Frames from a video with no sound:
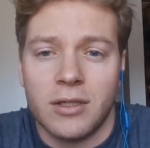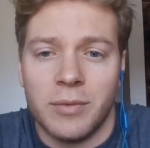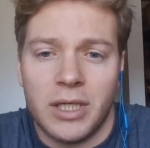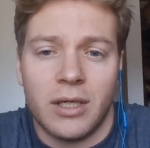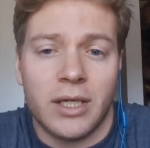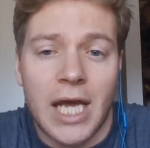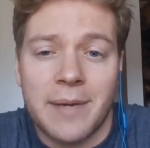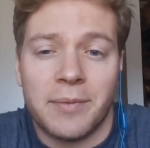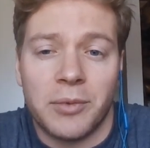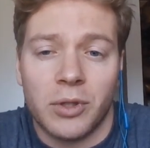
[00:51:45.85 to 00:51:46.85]
to be
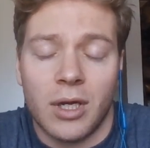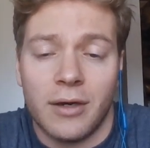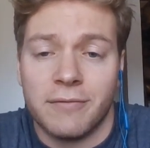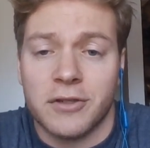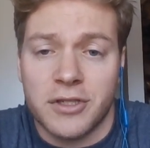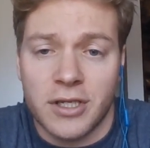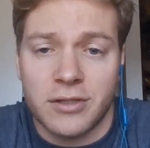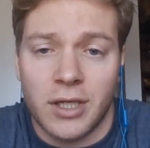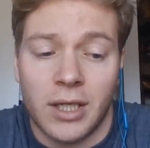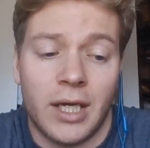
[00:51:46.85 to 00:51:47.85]
incapable of
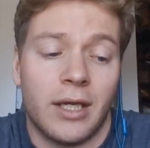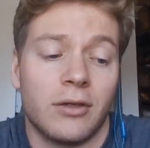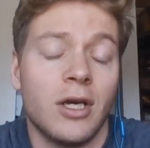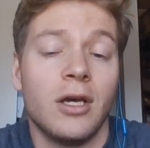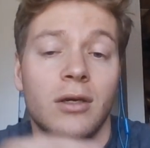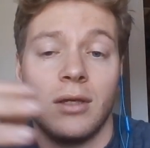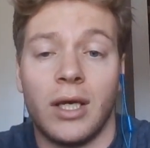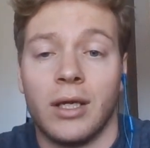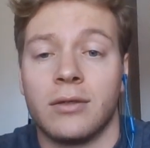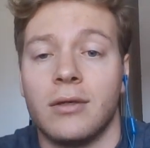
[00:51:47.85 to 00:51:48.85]
resisting
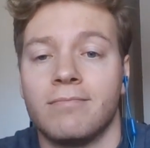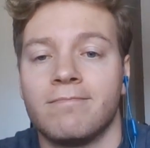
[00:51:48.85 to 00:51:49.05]
and